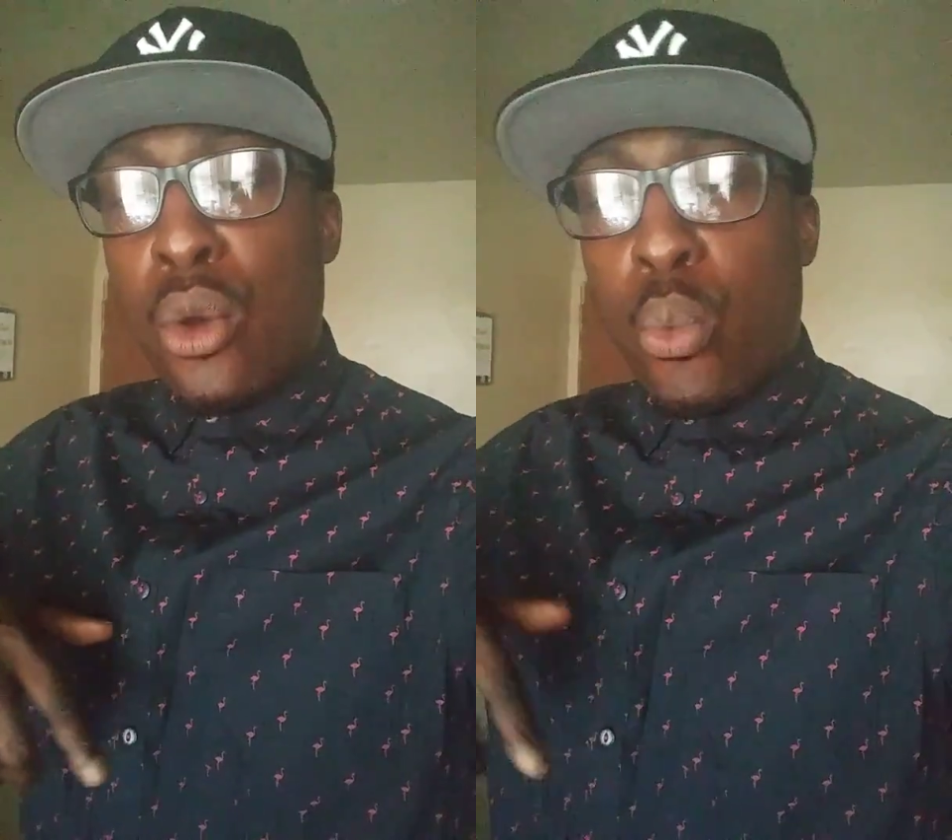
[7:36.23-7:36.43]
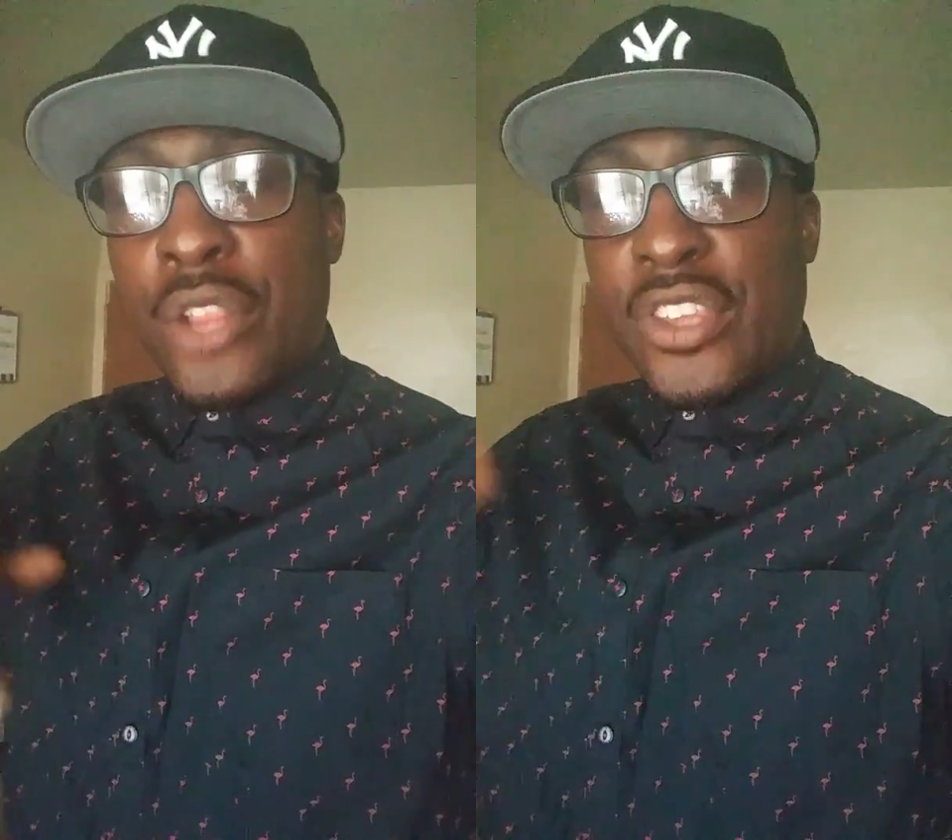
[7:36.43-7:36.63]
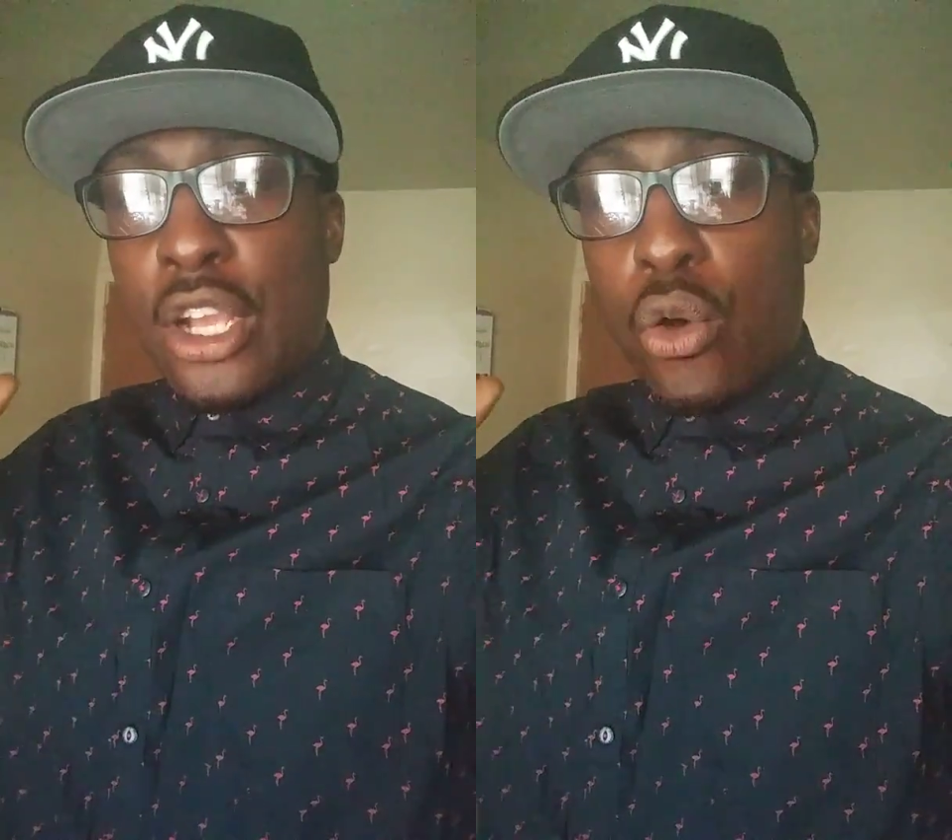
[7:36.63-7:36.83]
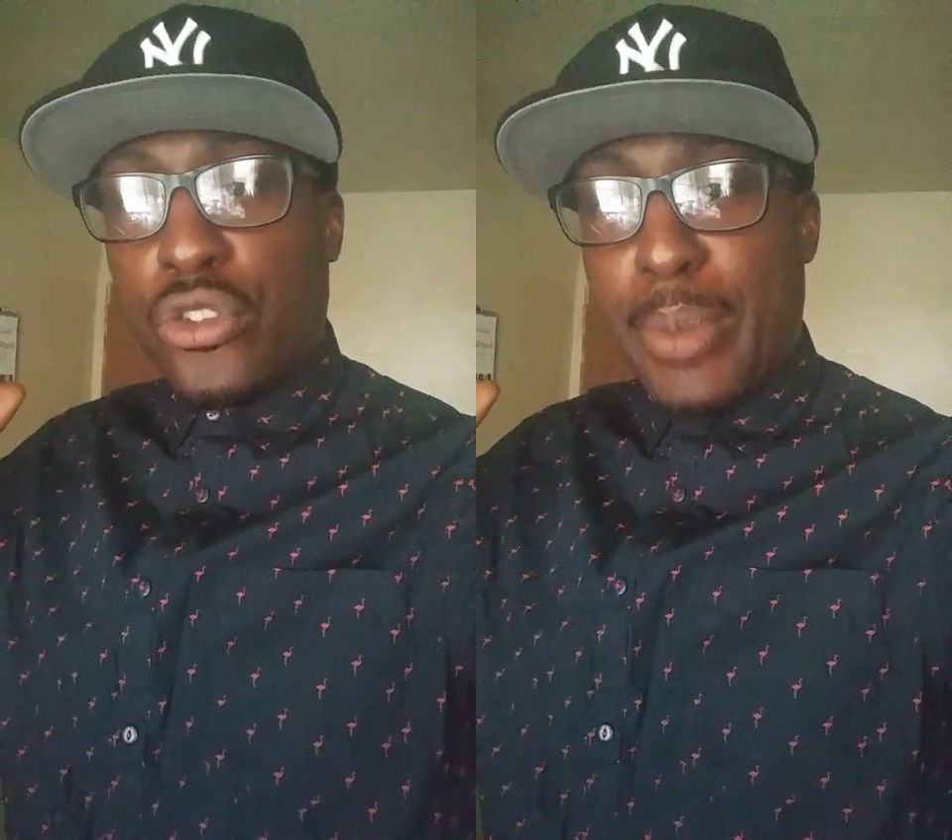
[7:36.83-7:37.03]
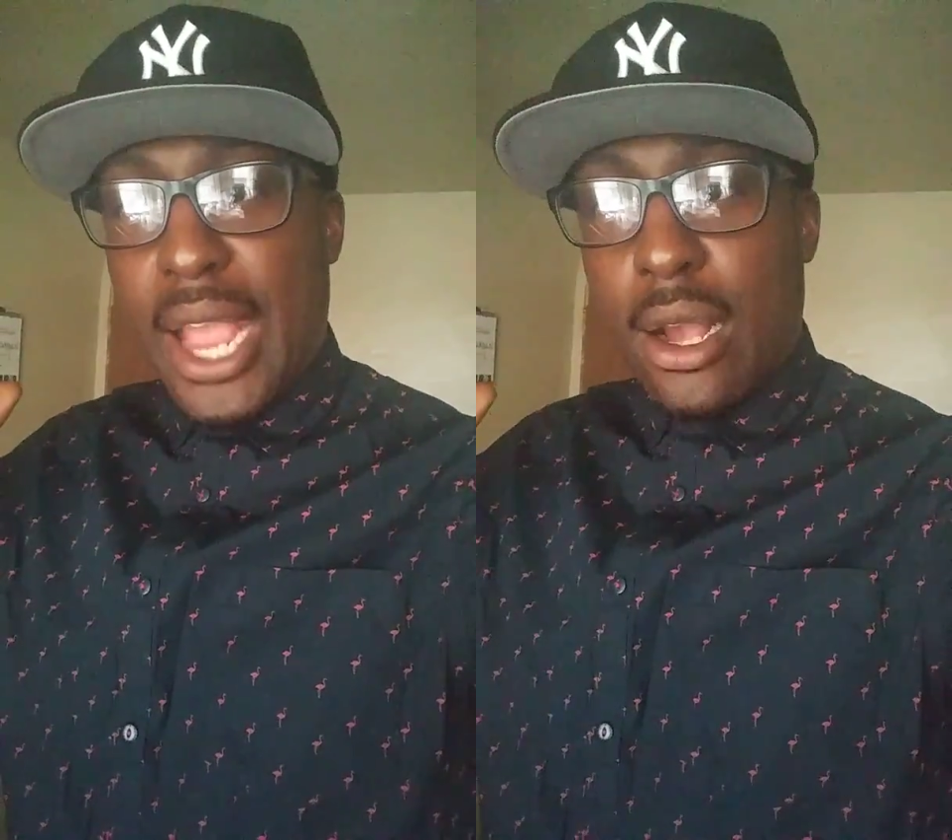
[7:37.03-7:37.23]
Once it
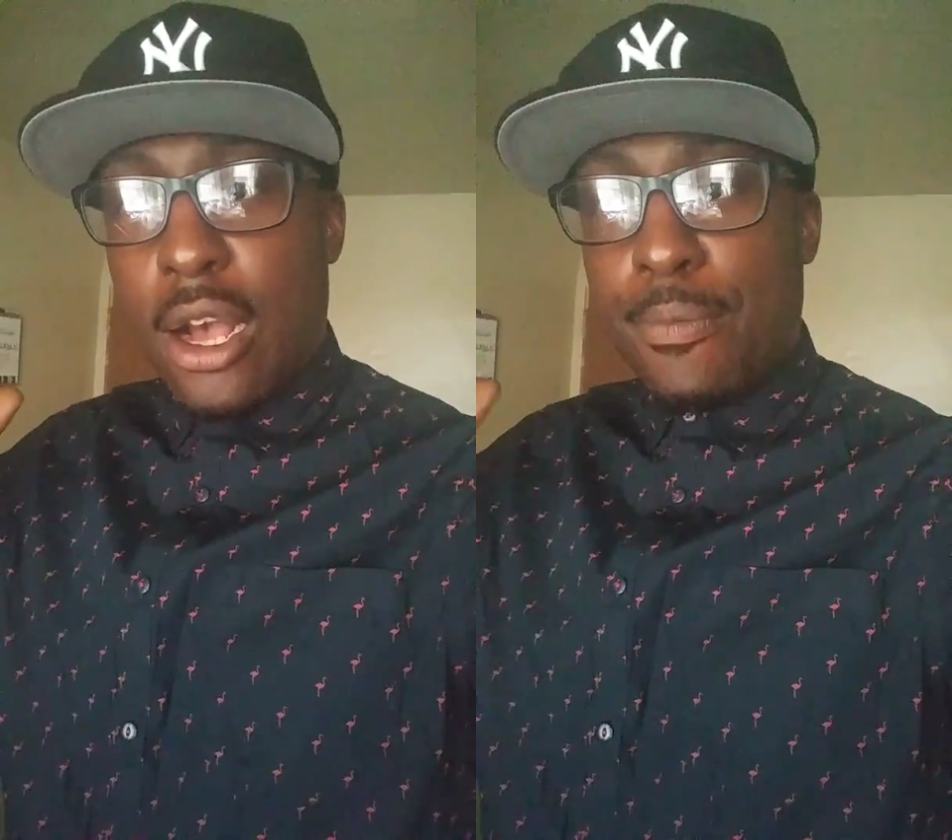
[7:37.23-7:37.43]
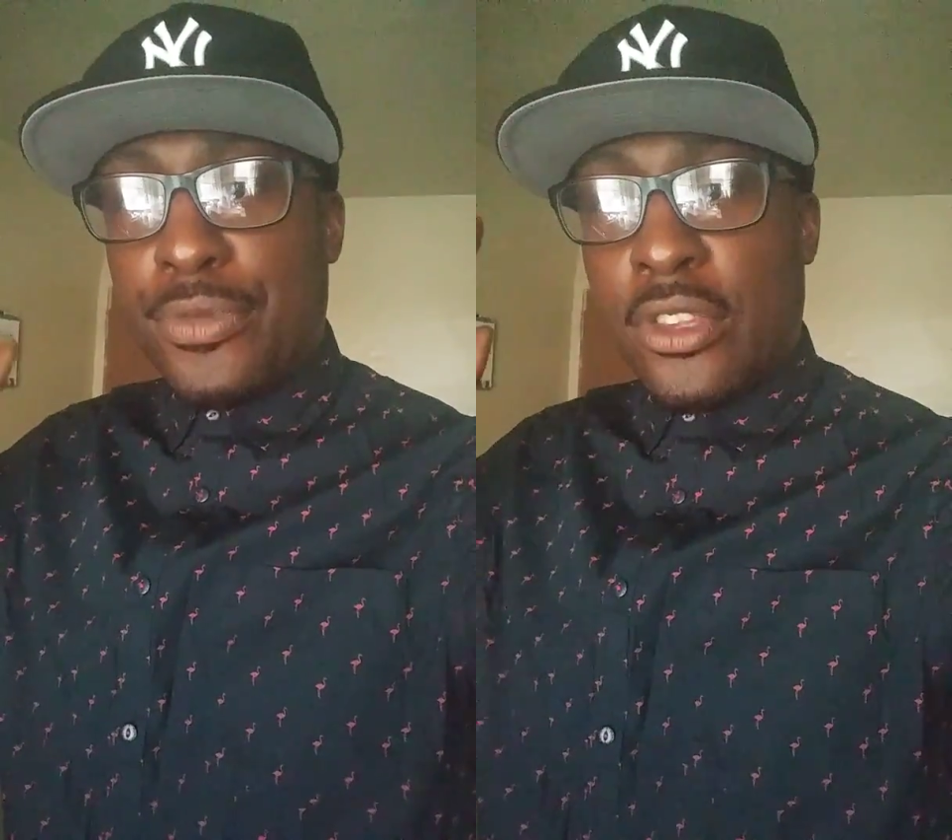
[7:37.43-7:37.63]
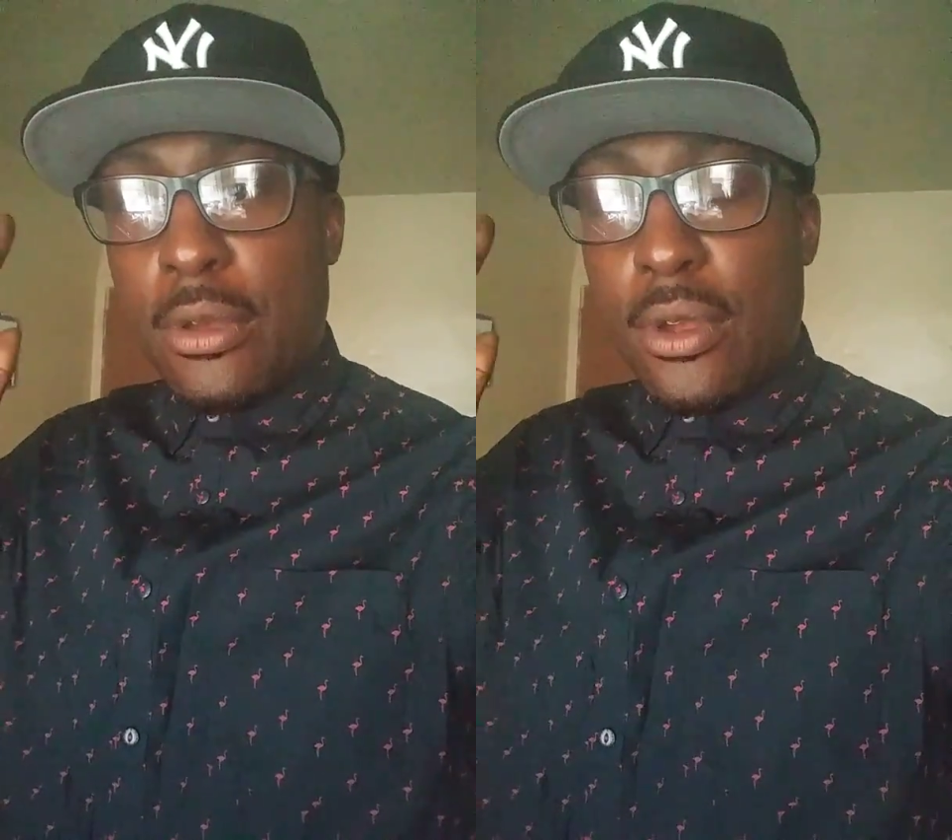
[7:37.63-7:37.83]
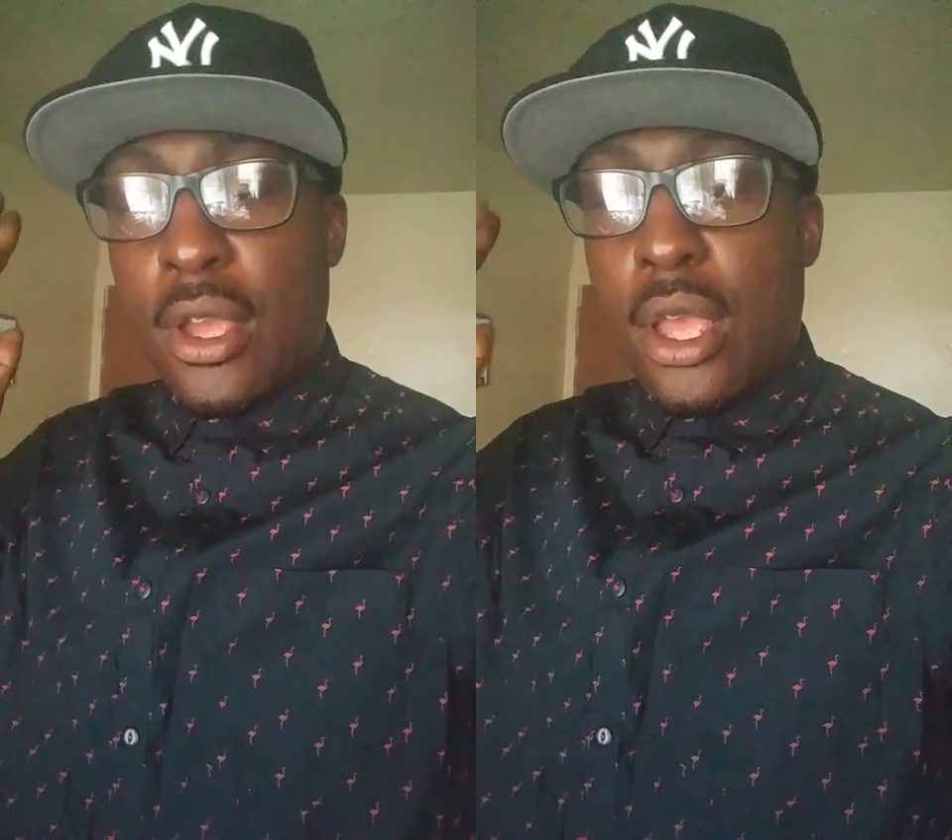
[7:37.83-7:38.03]
goes back up to